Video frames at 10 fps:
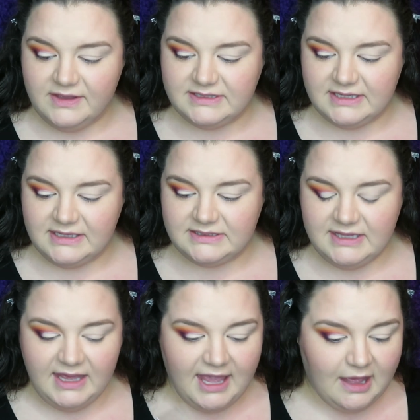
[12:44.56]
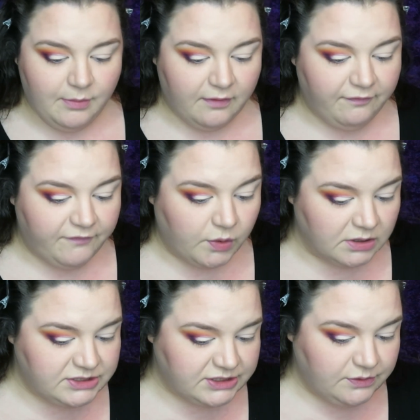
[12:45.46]
This is the
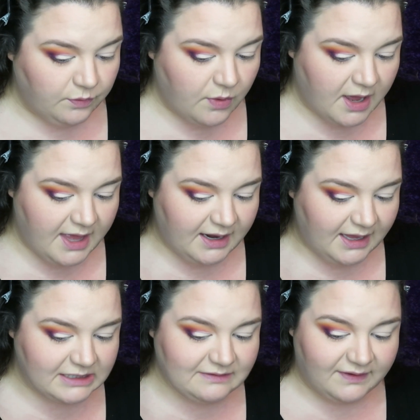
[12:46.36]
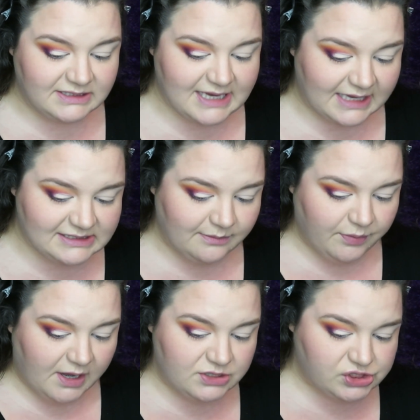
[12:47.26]
M421. It's a fantastic
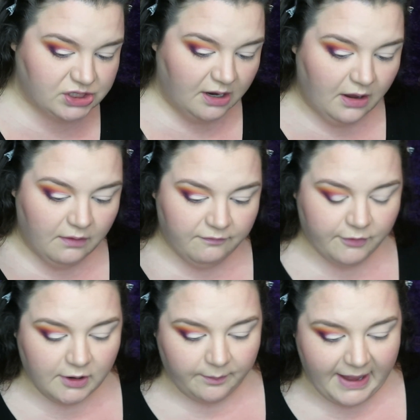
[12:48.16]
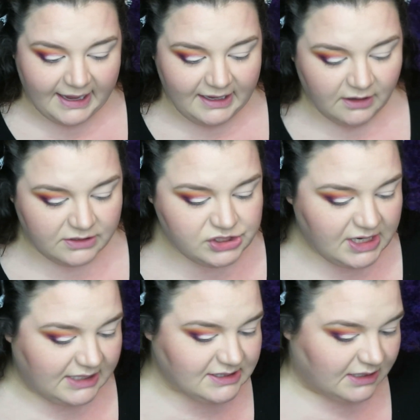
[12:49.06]
brush for packing on
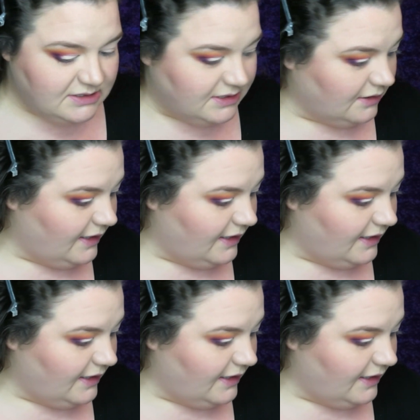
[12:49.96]
shades onto the